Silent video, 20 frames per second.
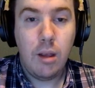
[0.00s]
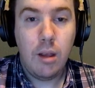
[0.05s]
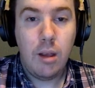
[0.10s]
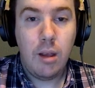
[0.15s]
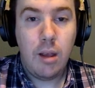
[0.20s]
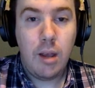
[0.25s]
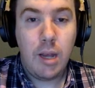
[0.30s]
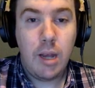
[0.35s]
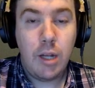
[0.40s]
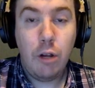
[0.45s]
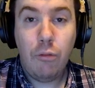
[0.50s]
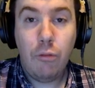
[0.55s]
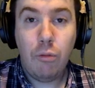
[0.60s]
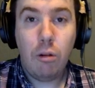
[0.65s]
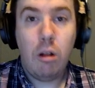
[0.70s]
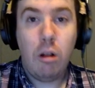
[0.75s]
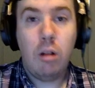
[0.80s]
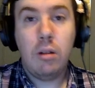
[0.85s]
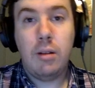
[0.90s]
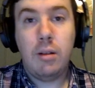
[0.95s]
And
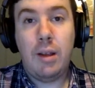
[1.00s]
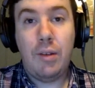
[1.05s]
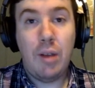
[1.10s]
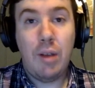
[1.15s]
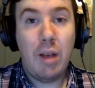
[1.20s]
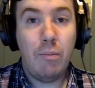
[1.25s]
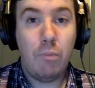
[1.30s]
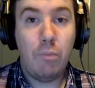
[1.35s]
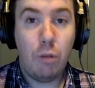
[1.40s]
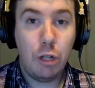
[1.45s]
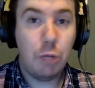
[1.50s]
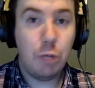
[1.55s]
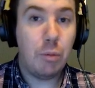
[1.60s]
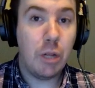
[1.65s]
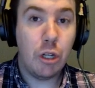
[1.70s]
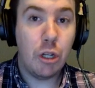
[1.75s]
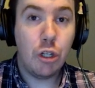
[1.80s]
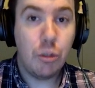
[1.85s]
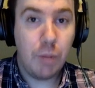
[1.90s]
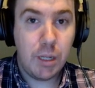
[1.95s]
overall, if you have multiple
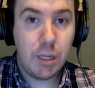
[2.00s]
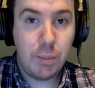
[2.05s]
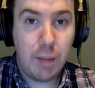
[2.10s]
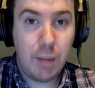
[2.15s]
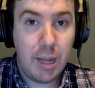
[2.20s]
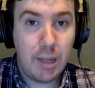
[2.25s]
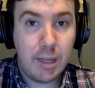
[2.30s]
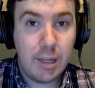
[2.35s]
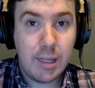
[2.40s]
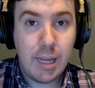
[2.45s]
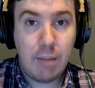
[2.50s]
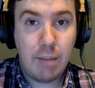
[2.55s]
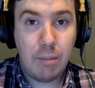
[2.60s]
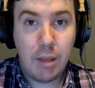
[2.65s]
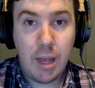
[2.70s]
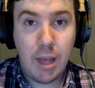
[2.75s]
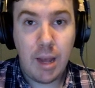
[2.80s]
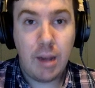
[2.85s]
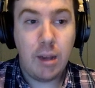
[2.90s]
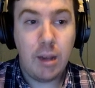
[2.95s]
instruments playing the same
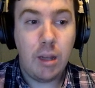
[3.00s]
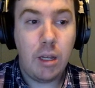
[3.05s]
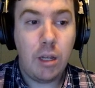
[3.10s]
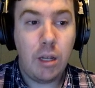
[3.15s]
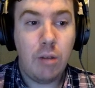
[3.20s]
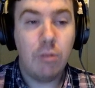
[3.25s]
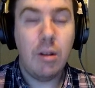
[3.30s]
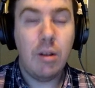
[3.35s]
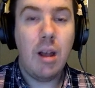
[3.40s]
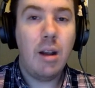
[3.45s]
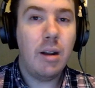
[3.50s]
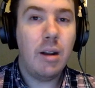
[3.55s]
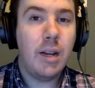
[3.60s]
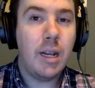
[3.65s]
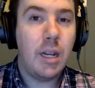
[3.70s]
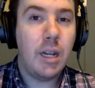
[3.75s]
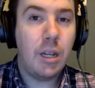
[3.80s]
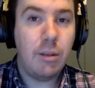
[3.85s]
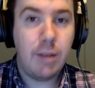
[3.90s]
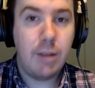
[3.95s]
thing, you're not going to get
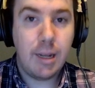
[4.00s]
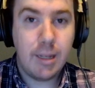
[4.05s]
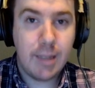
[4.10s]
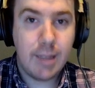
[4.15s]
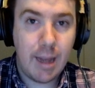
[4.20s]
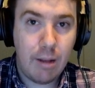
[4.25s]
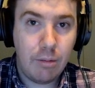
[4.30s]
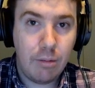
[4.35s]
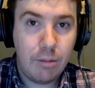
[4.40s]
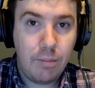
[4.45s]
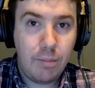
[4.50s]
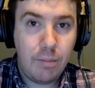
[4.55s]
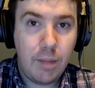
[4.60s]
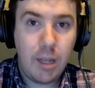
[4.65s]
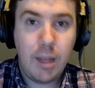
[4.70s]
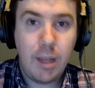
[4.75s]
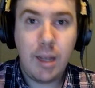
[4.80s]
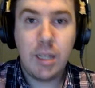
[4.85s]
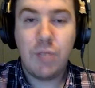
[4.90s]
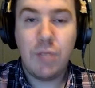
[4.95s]
a unique sound.
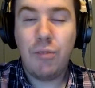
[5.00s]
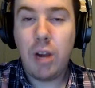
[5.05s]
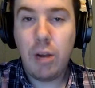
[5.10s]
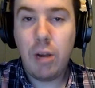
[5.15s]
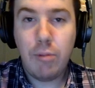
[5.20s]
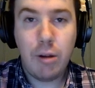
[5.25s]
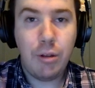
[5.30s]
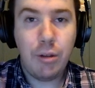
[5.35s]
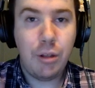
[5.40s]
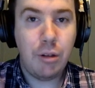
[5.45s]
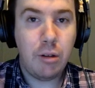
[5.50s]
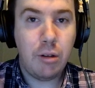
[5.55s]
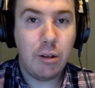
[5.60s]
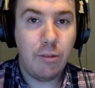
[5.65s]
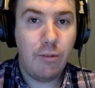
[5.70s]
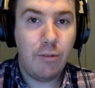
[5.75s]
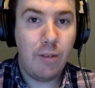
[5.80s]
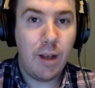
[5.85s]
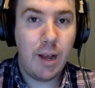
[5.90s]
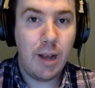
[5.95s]
It's very rare that you can
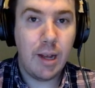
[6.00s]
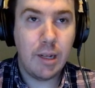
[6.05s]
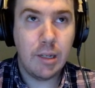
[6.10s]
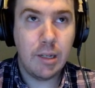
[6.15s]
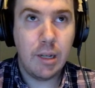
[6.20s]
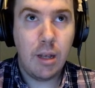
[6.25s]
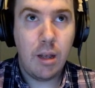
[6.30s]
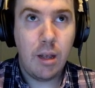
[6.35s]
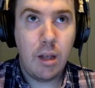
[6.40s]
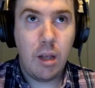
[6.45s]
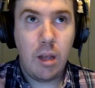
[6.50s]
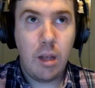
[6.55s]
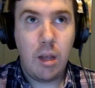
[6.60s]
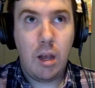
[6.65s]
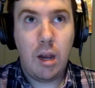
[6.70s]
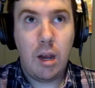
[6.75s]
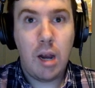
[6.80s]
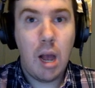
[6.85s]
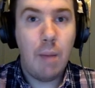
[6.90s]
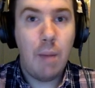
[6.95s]
find a
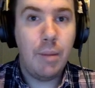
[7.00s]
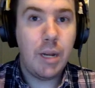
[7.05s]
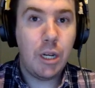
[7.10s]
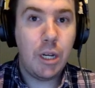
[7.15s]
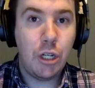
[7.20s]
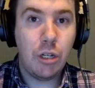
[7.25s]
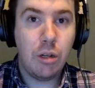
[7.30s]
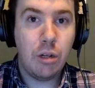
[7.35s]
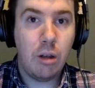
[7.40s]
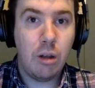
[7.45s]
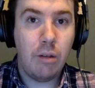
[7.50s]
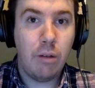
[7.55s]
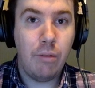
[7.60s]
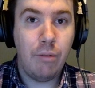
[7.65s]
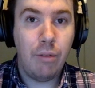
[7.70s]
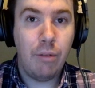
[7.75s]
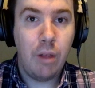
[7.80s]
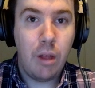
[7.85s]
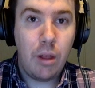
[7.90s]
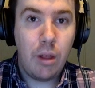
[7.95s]
combination of
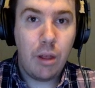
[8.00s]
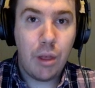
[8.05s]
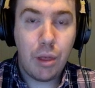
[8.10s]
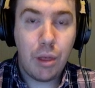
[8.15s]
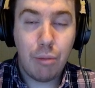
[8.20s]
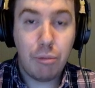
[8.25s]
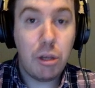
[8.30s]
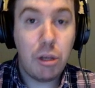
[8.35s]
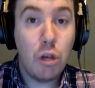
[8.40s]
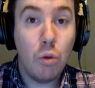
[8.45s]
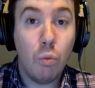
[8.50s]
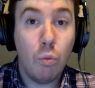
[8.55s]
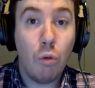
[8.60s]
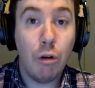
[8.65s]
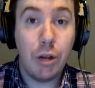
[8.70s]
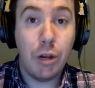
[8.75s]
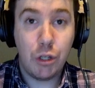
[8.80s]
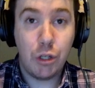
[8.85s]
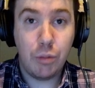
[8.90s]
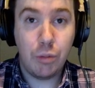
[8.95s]
3 or more
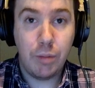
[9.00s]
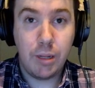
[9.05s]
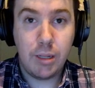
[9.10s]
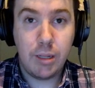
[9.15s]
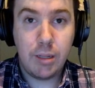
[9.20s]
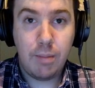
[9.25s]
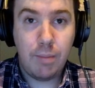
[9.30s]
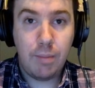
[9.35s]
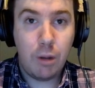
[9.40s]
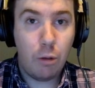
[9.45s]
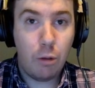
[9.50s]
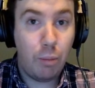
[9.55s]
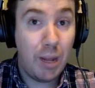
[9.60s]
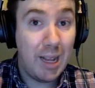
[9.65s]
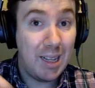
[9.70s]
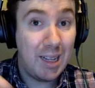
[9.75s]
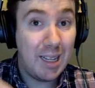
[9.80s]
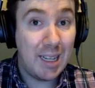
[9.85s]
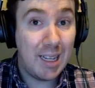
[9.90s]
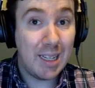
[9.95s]
instruments that are playing
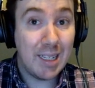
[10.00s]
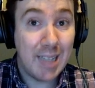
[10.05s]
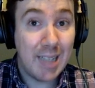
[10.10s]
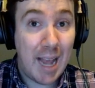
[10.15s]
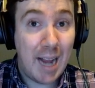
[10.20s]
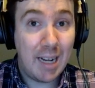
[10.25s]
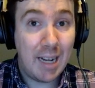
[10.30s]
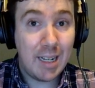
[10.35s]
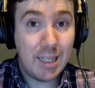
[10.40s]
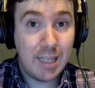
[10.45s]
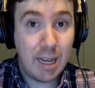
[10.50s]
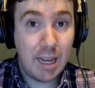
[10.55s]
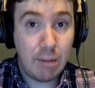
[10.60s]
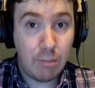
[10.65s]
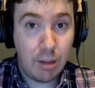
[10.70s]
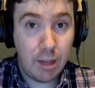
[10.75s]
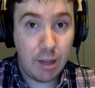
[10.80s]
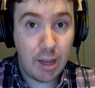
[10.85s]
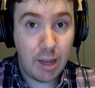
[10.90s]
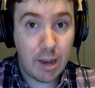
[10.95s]
the exact same
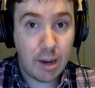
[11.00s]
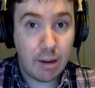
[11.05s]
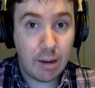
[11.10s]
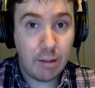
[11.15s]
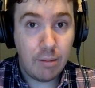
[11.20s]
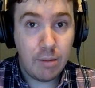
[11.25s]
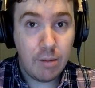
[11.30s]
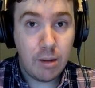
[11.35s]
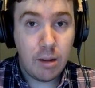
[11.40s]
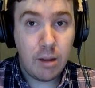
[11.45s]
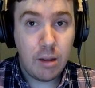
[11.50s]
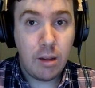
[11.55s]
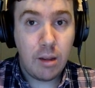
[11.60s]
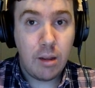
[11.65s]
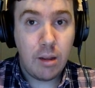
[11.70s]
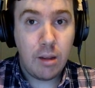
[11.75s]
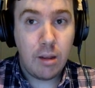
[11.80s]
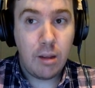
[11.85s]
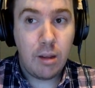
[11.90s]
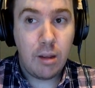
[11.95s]
thing
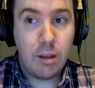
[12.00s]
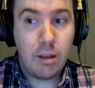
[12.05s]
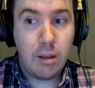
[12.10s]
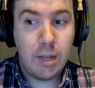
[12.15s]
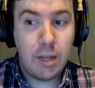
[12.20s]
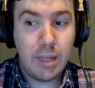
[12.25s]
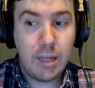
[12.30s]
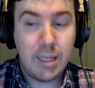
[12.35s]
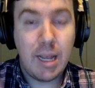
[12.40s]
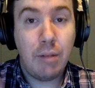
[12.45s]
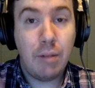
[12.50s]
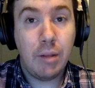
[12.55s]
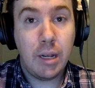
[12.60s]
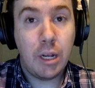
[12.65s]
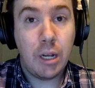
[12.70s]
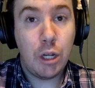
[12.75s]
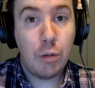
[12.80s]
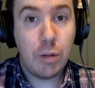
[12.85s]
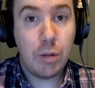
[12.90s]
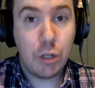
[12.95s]
that sound like a
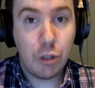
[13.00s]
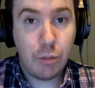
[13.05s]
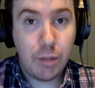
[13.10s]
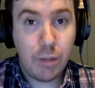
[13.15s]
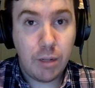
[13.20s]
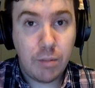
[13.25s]
new instrument.